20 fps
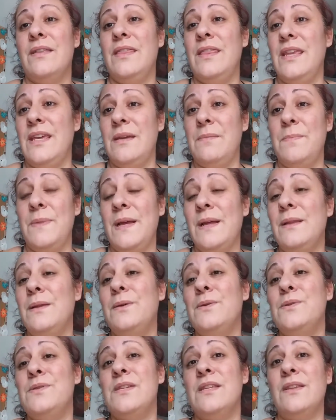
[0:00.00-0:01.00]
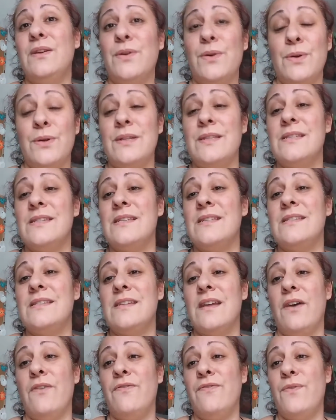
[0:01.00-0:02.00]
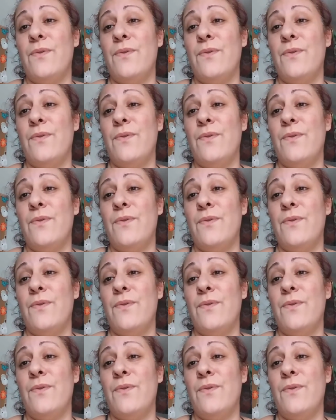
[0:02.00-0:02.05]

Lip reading: the pillows and the curtains and stuff